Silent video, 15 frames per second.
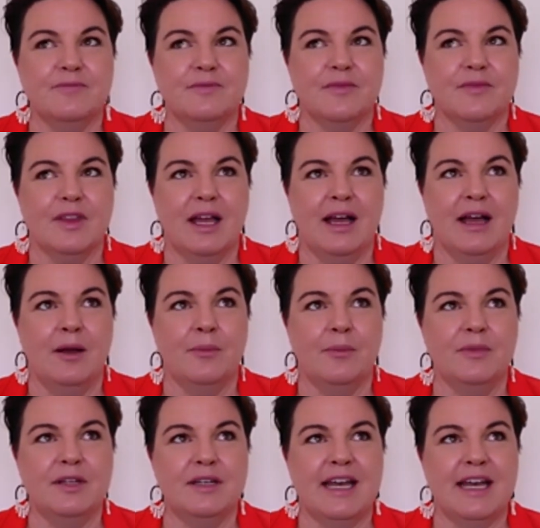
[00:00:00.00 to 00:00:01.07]
Now,
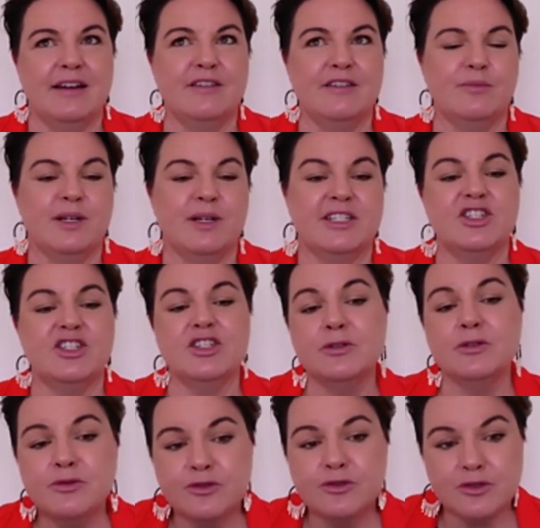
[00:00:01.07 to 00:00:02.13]
if my
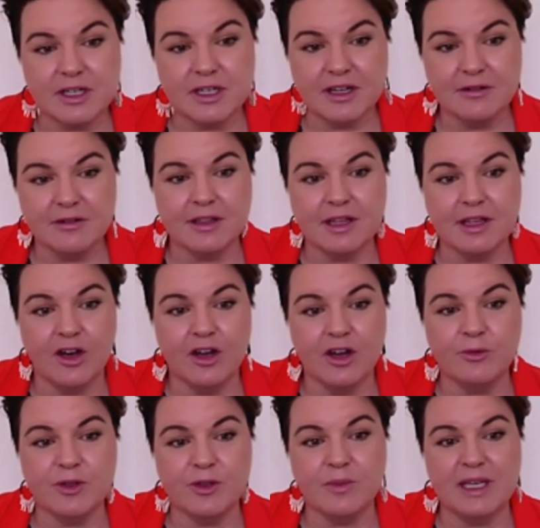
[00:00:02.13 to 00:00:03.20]
children are in the home
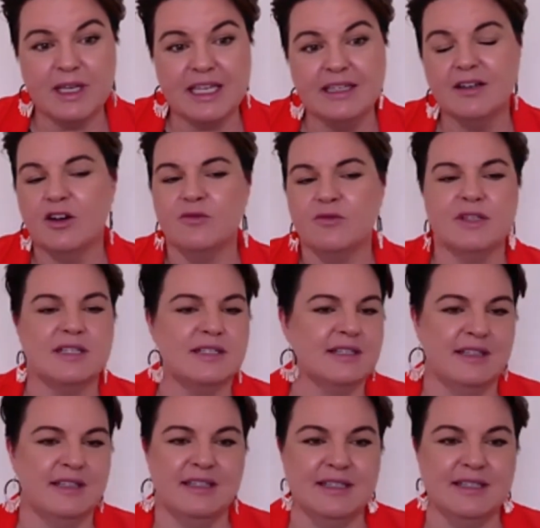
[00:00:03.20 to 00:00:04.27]
with me,
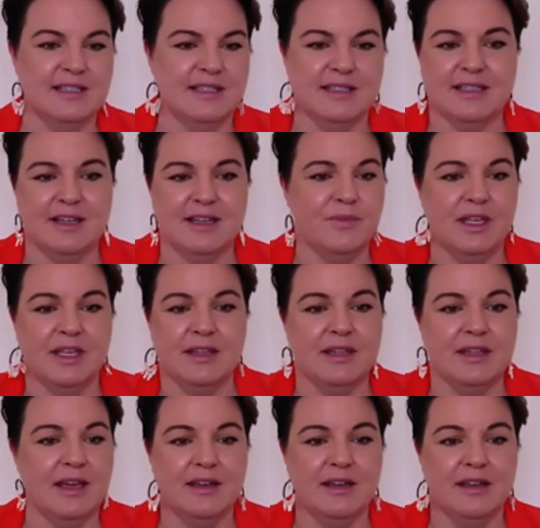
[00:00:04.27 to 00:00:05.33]
obviously this isn't something
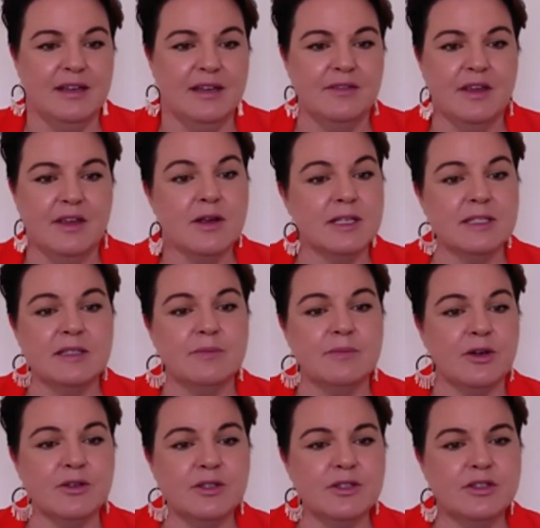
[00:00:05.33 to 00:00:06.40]
that they're
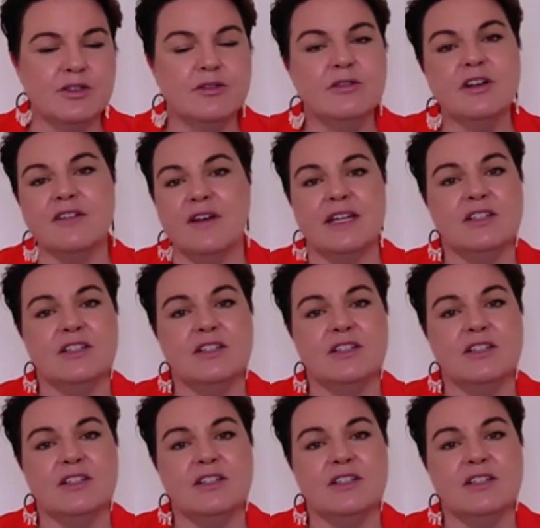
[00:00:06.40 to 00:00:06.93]
exposed to, and I've had to